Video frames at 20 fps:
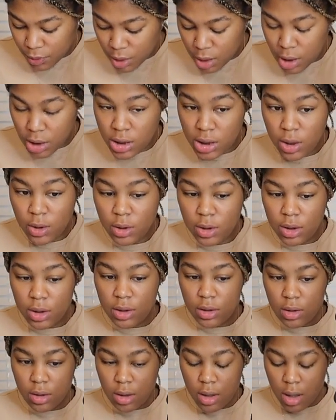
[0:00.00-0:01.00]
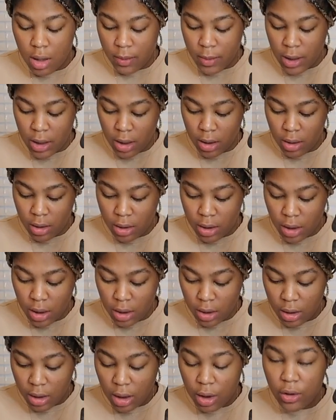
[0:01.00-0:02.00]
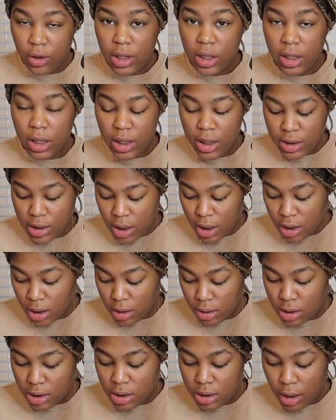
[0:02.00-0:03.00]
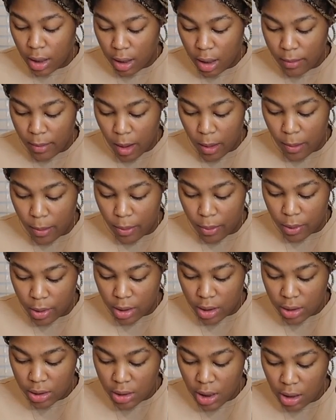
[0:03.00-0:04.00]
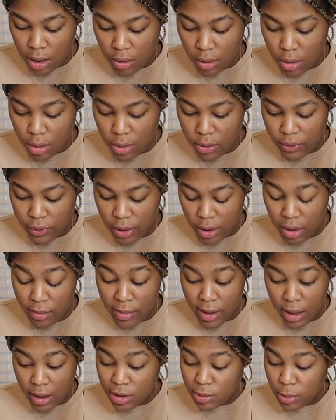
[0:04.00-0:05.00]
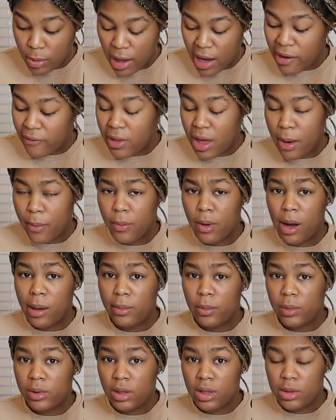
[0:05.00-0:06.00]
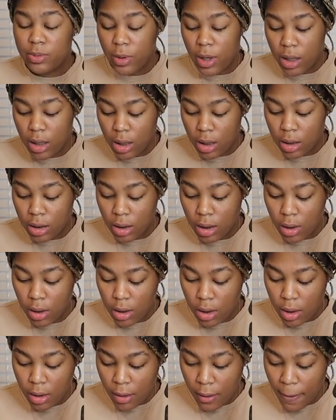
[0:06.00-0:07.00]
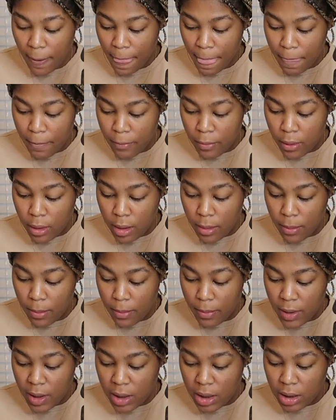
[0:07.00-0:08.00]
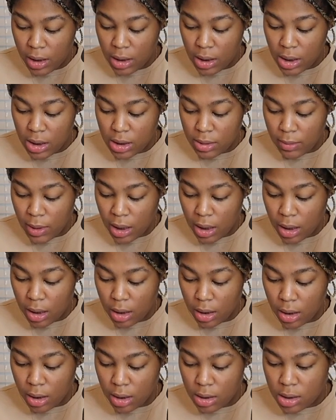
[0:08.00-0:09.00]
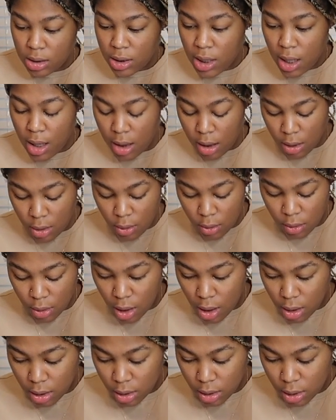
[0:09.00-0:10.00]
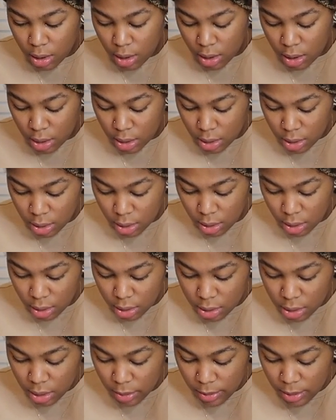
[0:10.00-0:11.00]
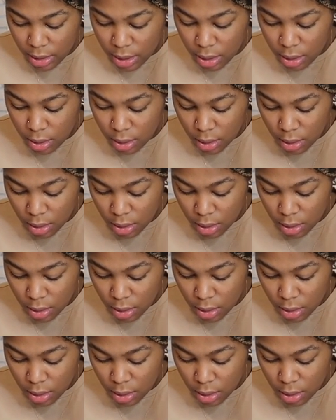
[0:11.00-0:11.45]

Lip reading: Also, another thing, the acrylic is getting stuck in my brush. I don't know if anybody else will have that problem with this product, but it is making this take a little longer than it needs to be.